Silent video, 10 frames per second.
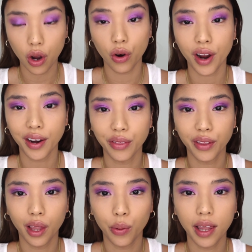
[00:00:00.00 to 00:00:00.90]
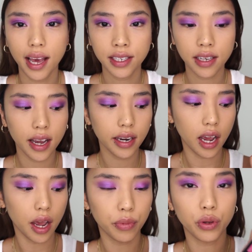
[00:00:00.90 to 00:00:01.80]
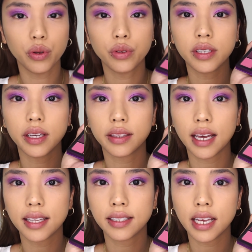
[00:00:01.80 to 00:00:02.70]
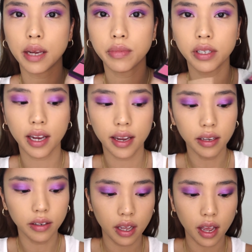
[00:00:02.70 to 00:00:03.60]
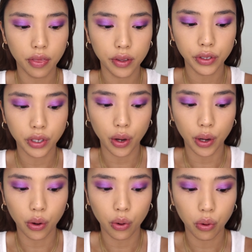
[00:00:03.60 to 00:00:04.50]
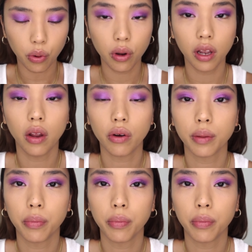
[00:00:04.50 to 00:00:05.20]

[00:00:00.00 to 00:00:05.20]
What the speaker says: Alright, on the lower lash line, I'm using that same shade, and this is going all along the